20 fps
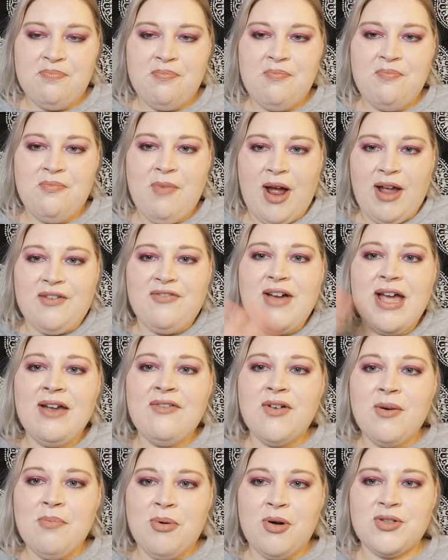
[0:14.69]
my
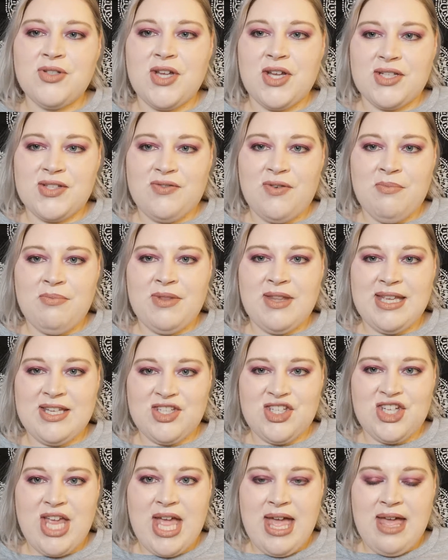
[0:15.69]
favourite products from
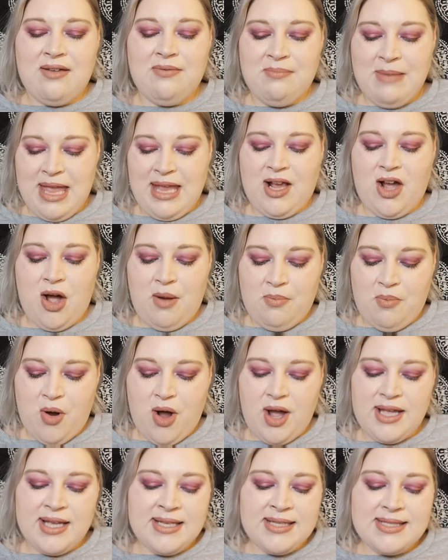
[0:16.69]
this year, makeup
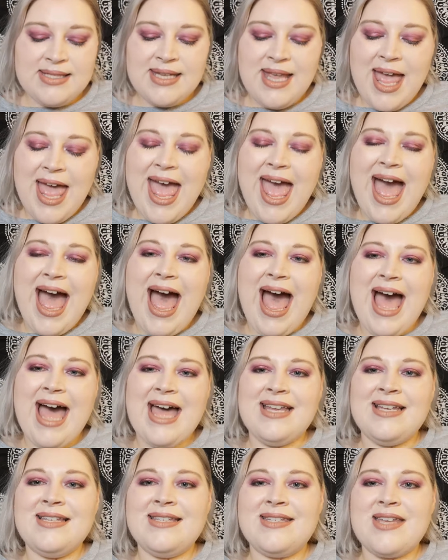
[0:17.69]
wise,
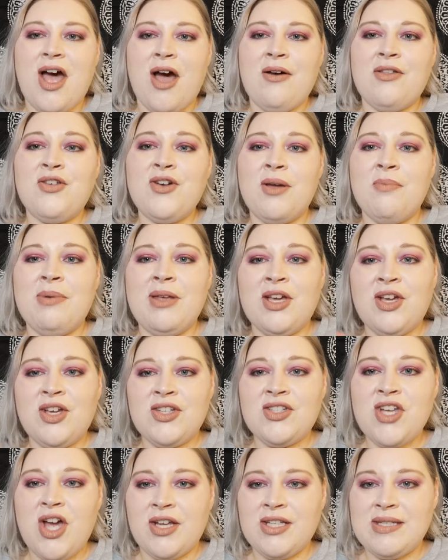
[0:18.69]
and I thought it'd be a good
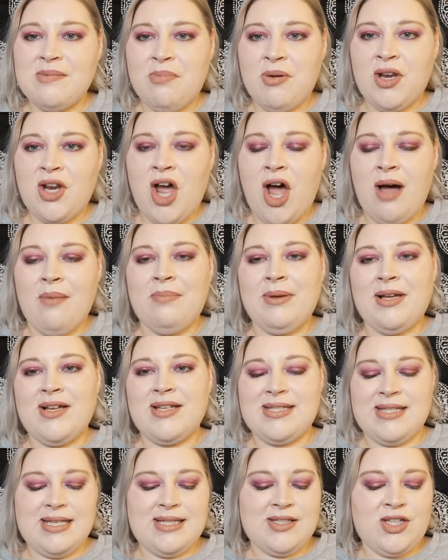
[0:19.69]
time to put it up
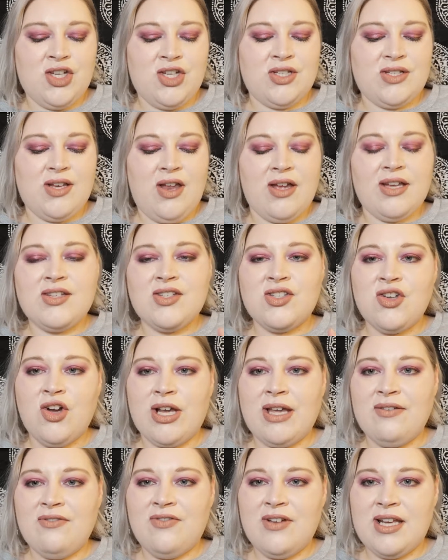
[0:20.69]
because it's good, like
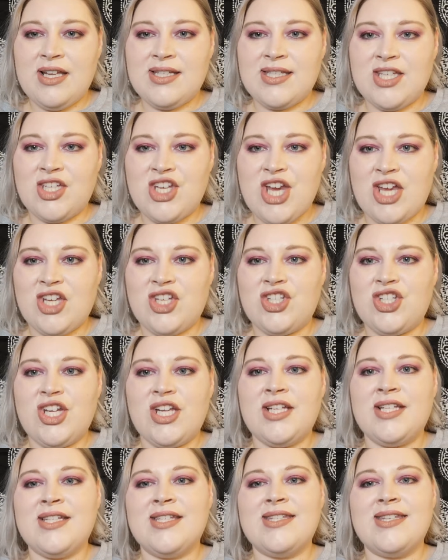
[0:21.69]
stocking filler
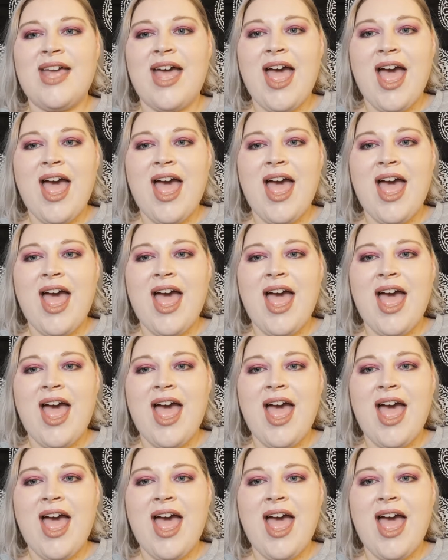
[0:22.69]
suggestions,